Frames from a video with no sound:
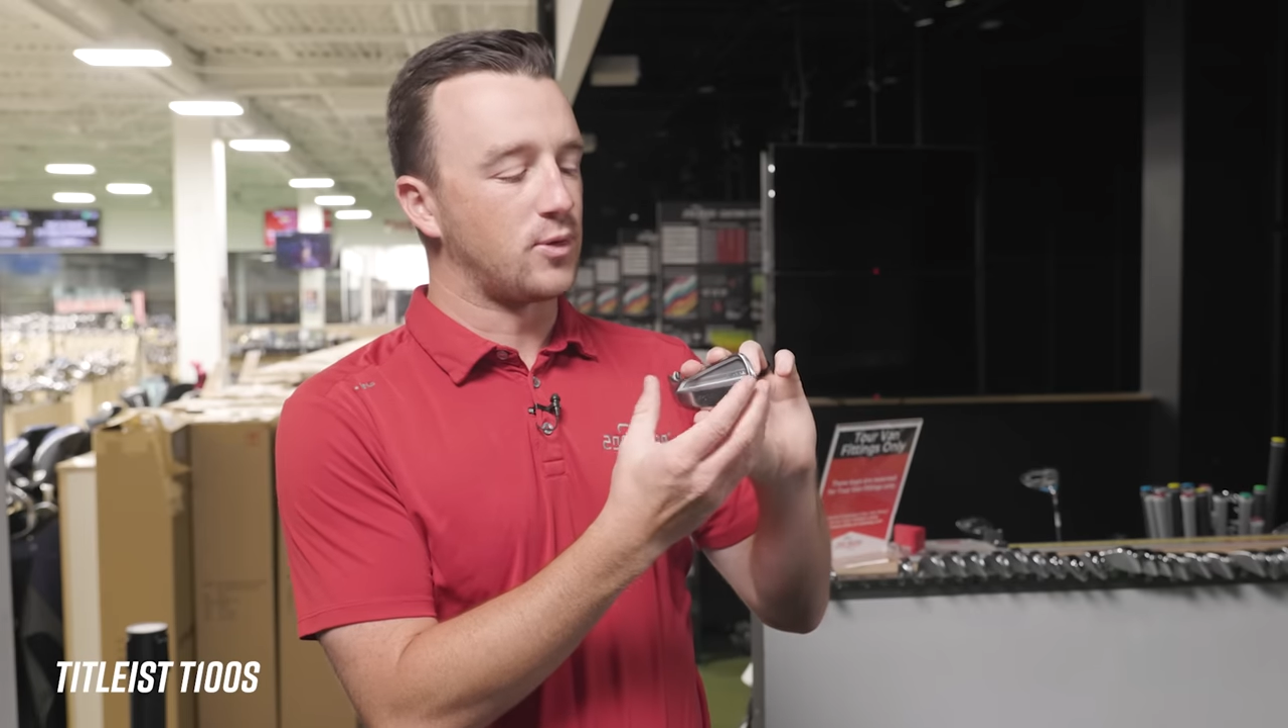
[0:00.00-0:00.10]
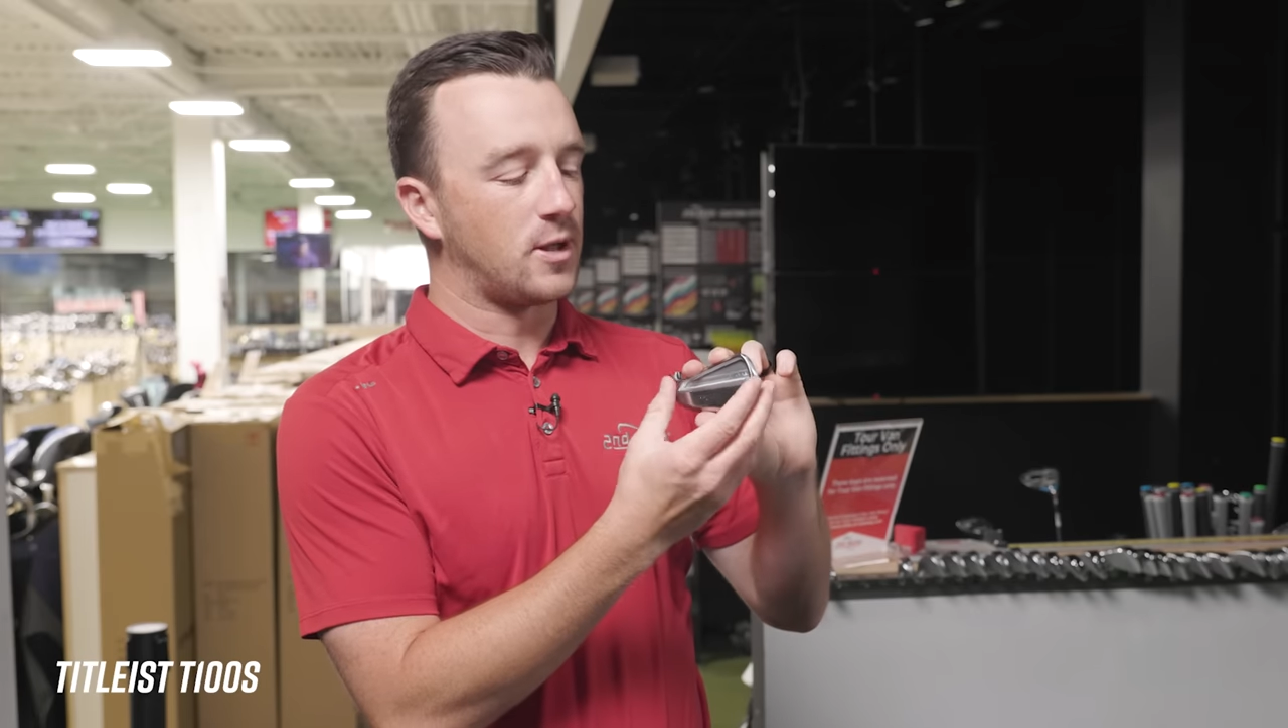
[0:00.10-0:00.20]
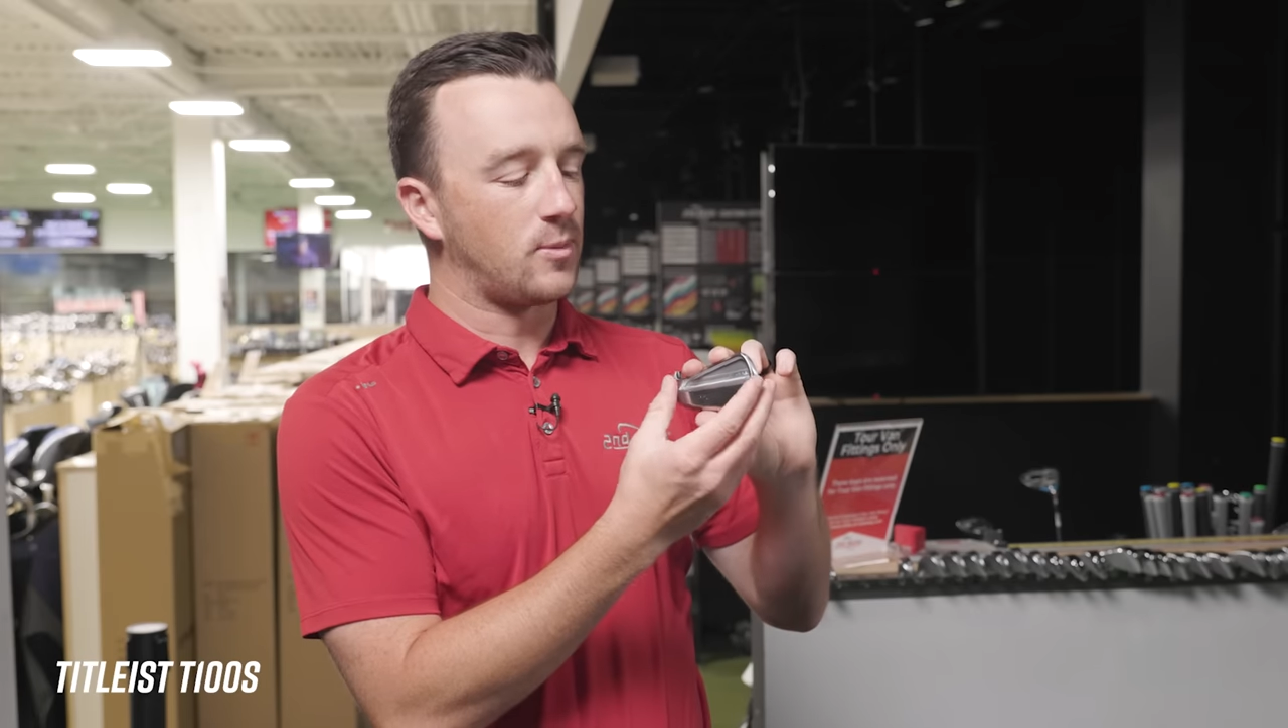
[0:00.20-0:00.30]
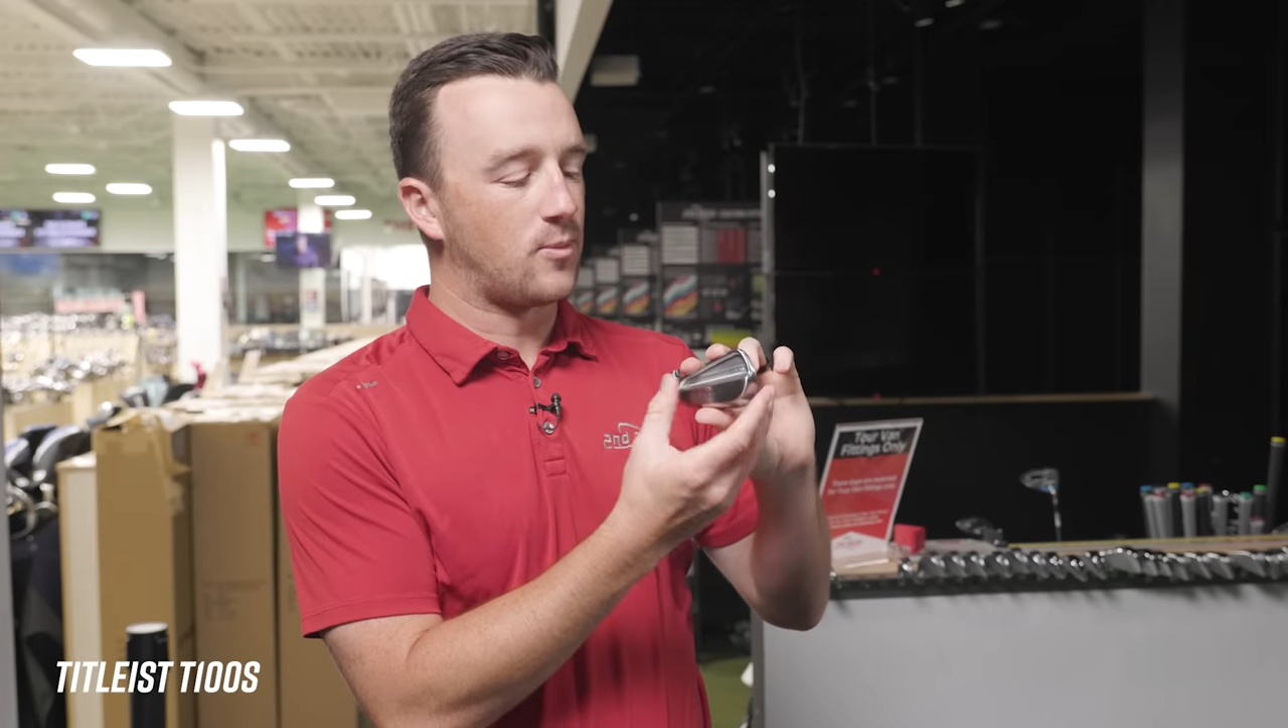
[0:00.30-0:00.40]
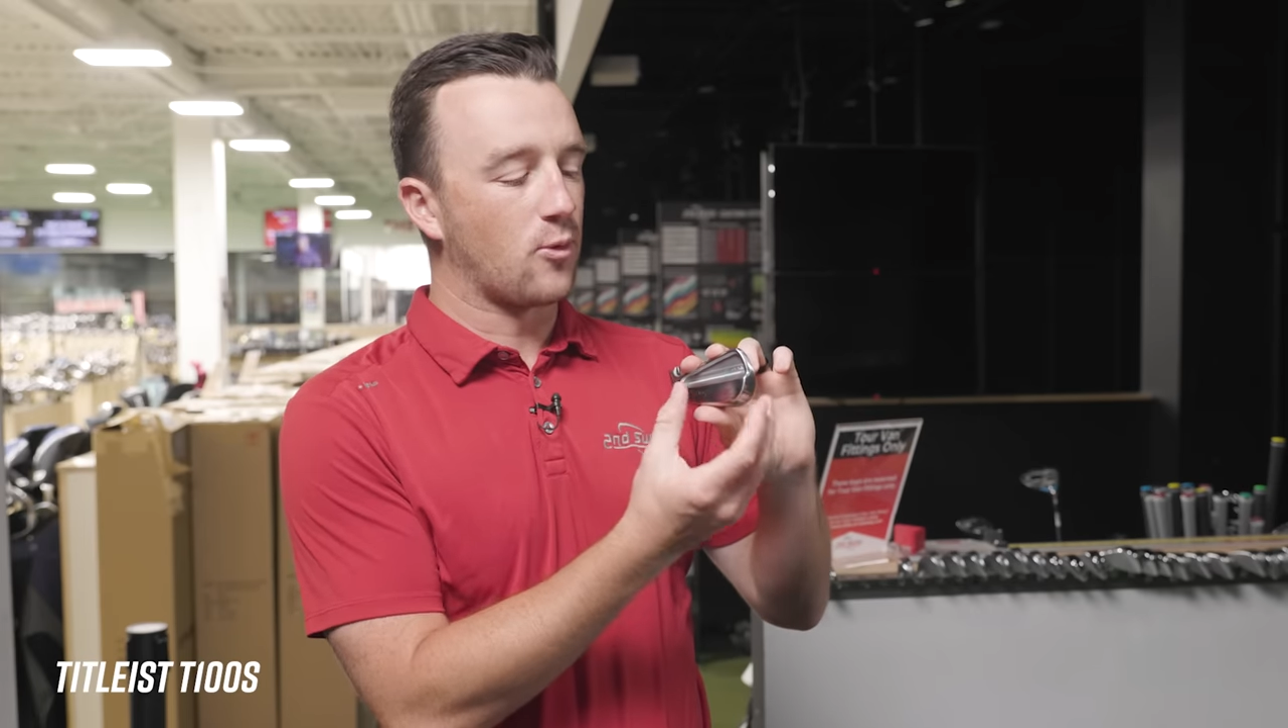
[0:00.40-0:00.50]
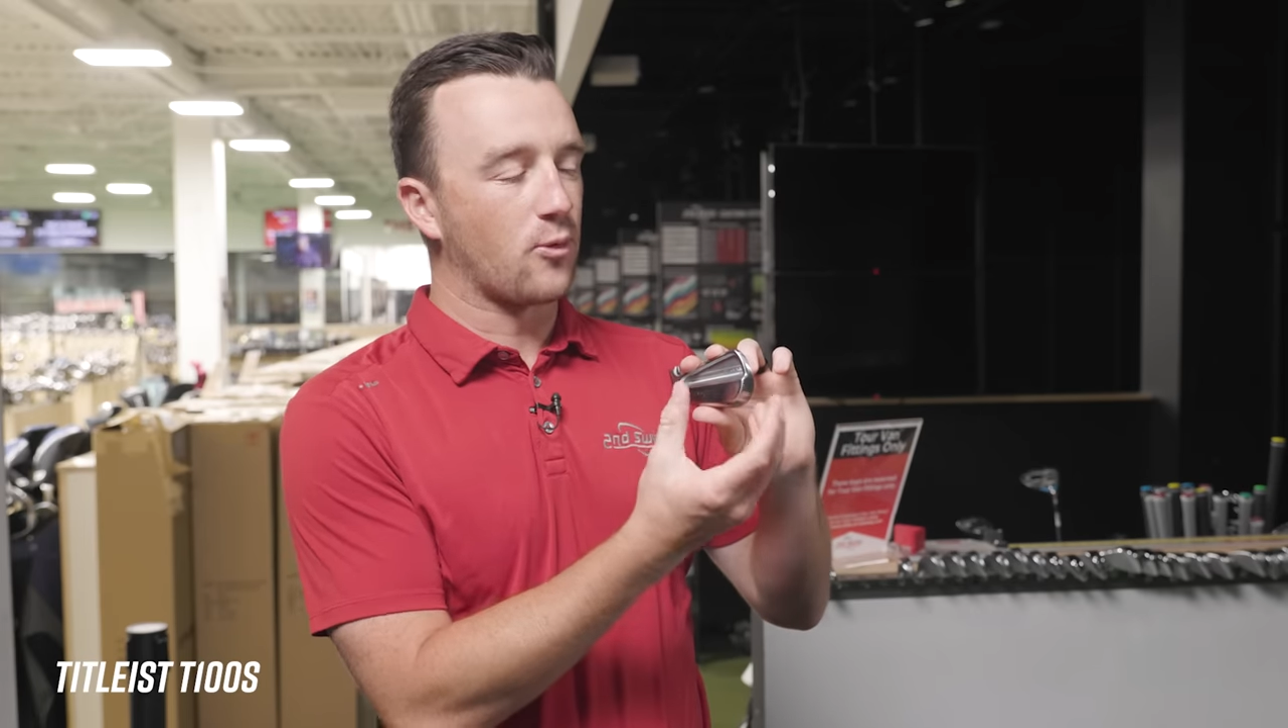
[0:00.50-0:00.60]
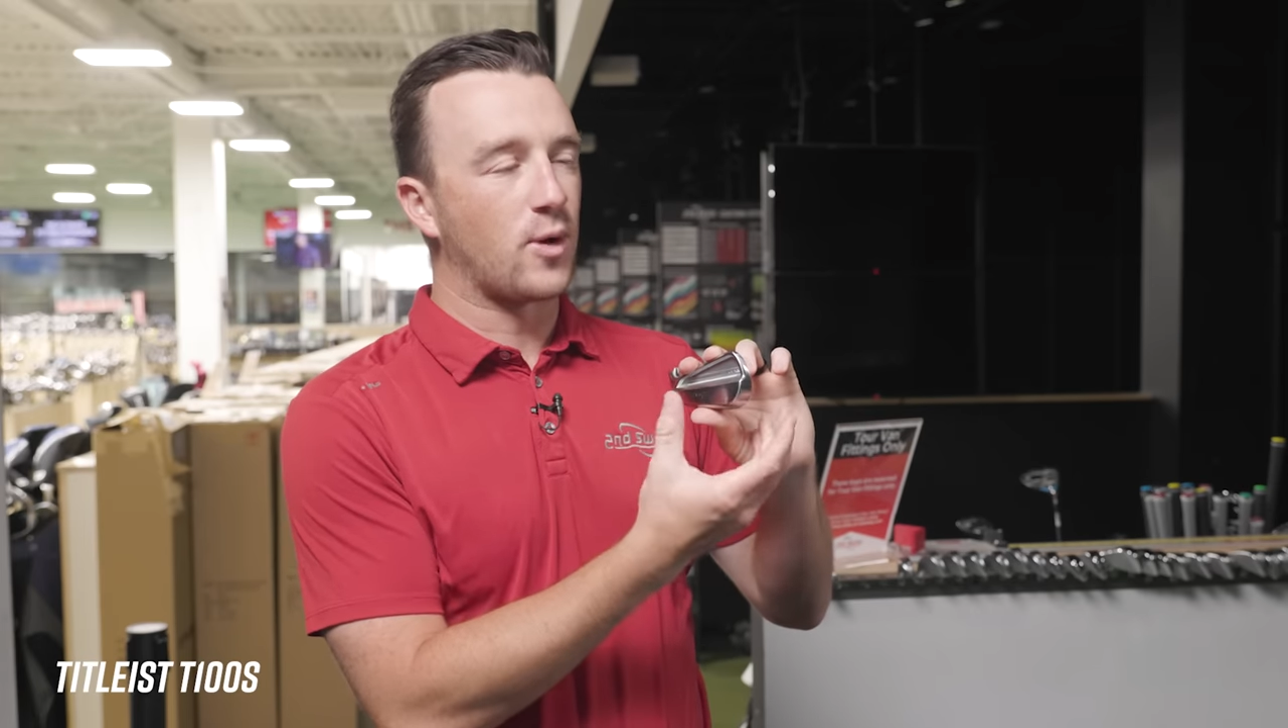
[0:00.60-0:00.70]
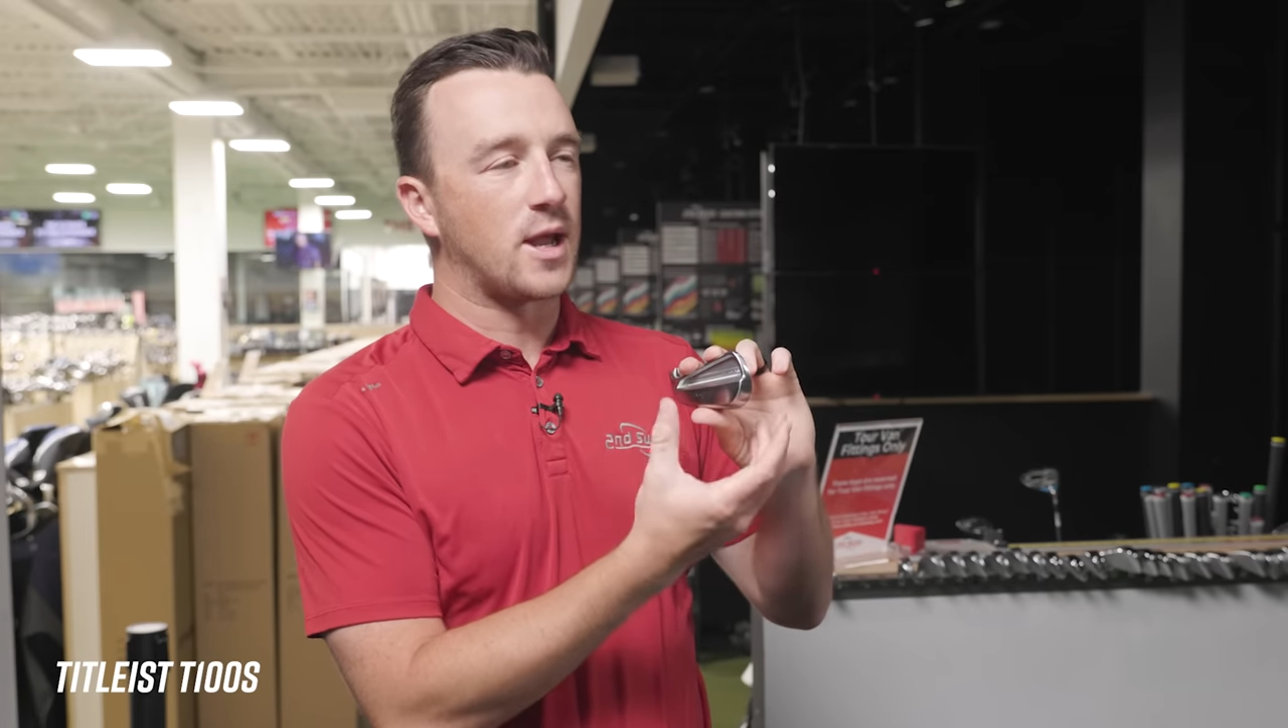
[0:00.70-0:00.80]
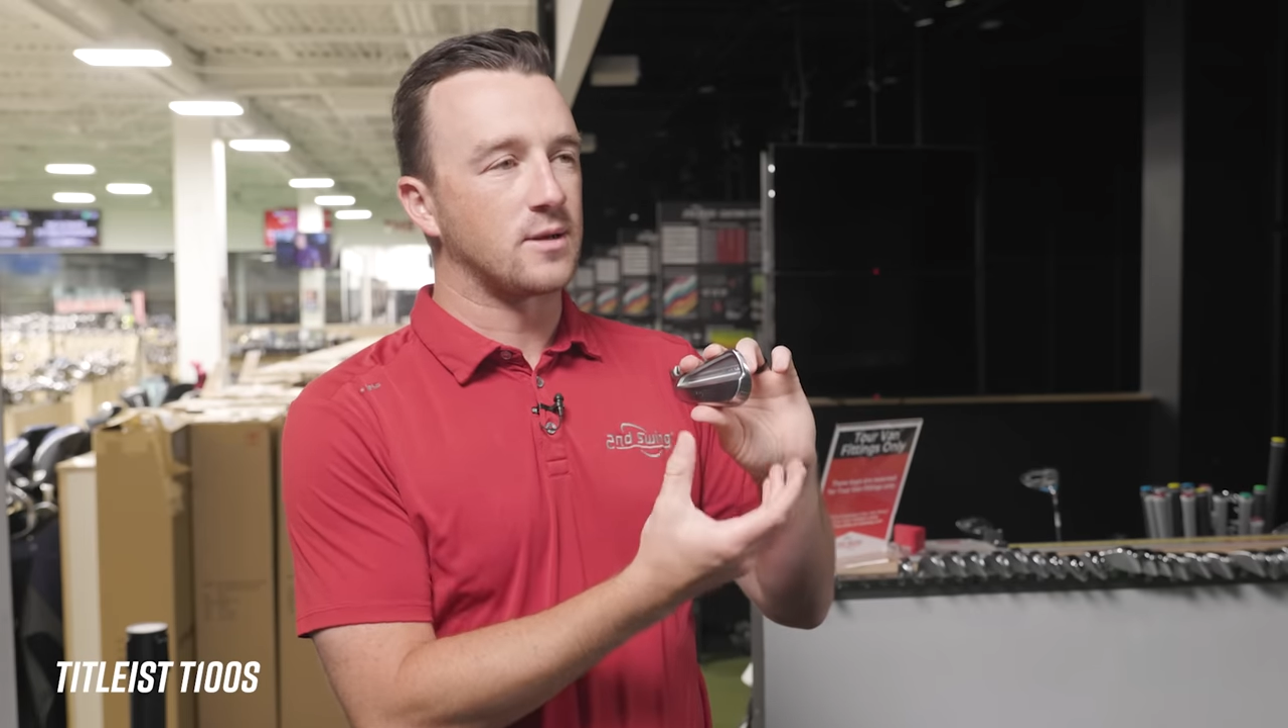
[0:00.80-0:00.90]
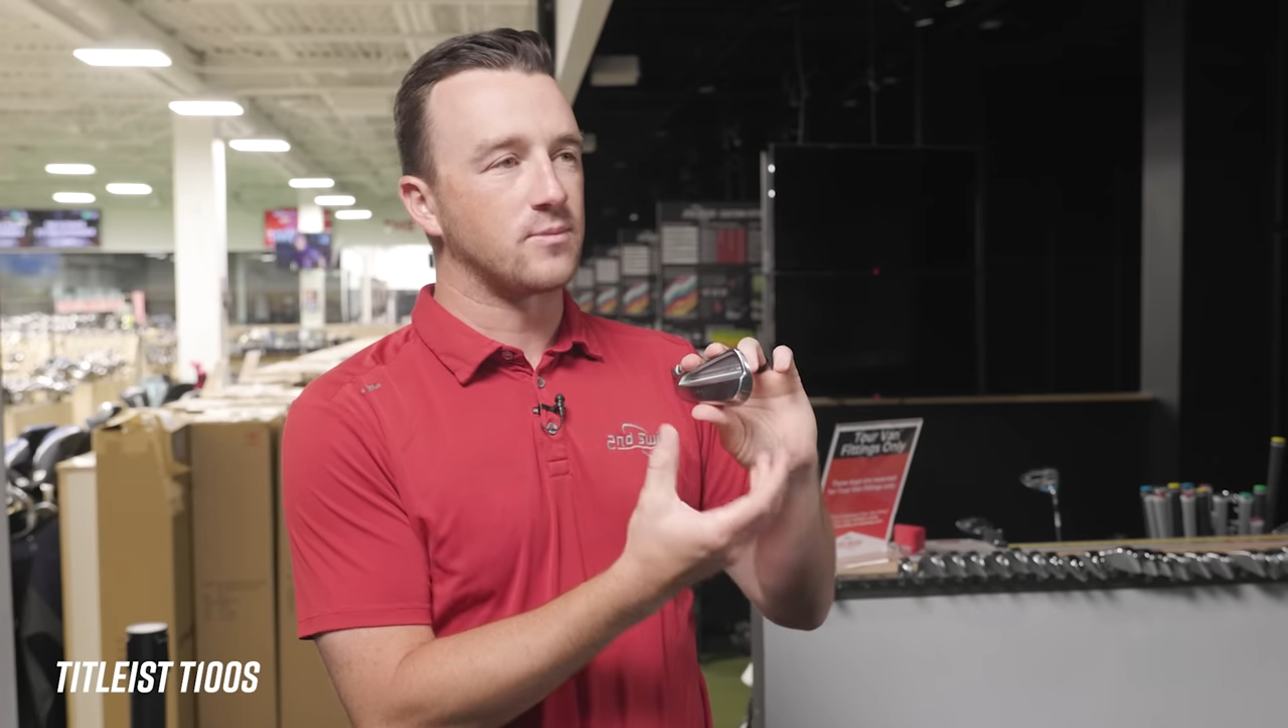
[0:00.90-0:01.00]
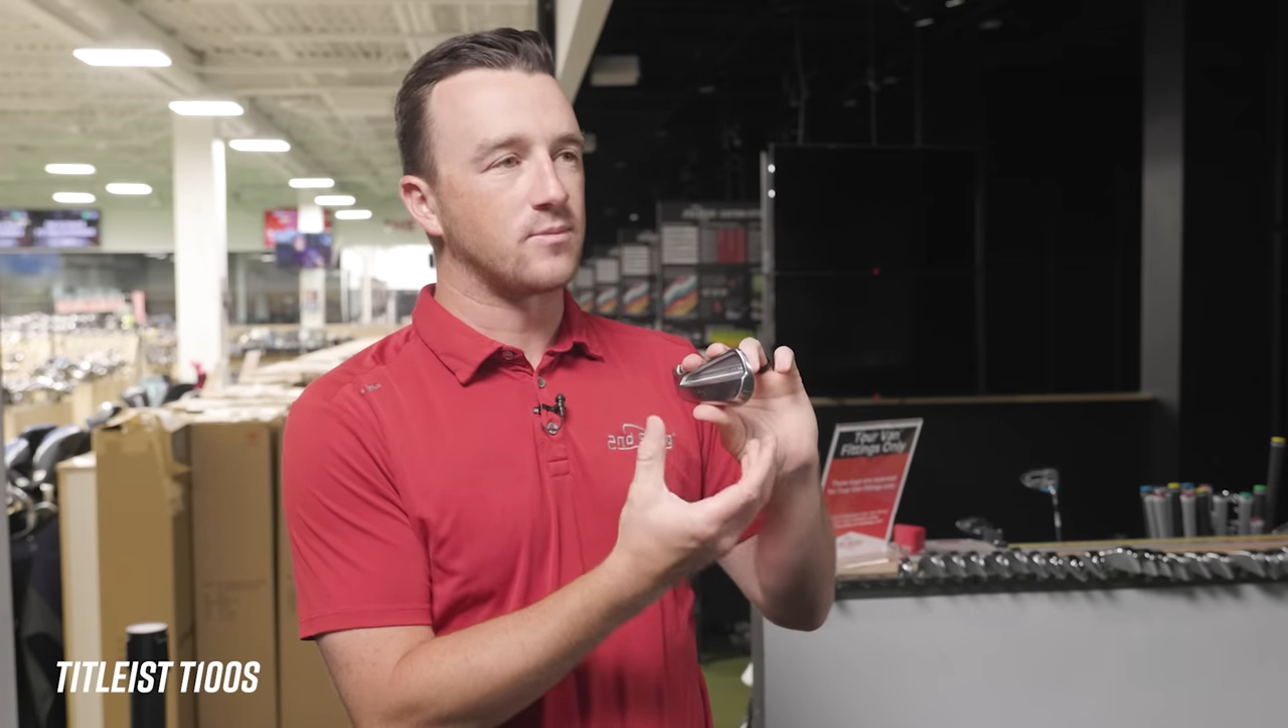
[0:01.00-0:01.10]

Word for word: a little bit more weight